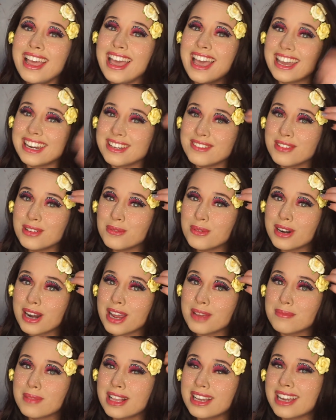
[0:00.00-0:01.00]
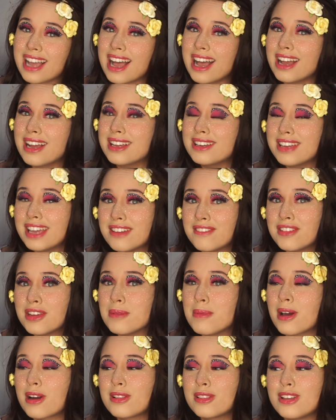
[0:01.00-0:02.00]
And even when I'm like iffy
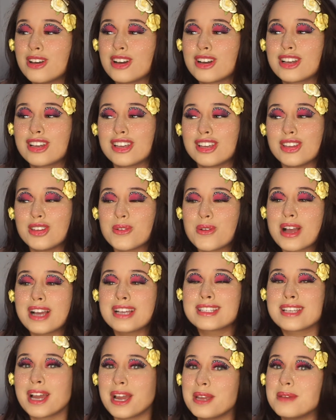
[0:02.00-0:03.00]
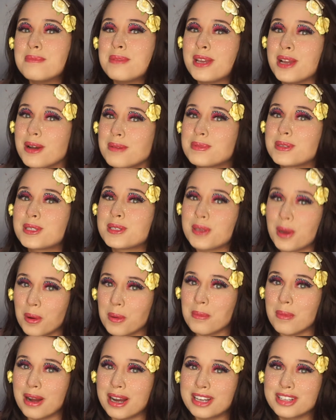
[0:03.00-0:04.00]
about a look, you guys hype me up so
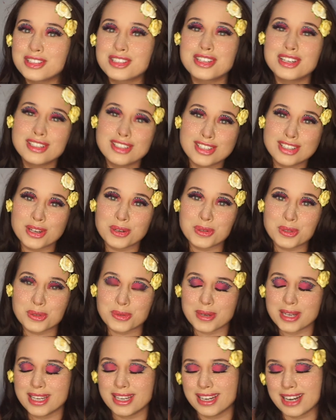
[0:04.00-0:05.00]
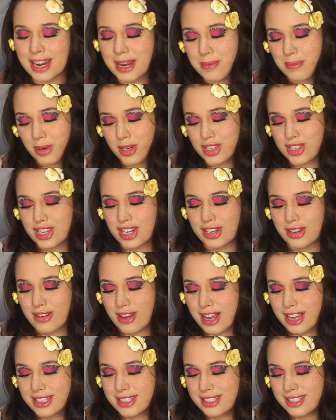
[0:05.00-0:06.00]
much. It's so sweet, and I appreciate you
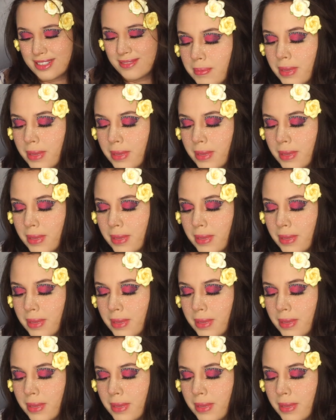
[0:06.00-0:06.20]
guys.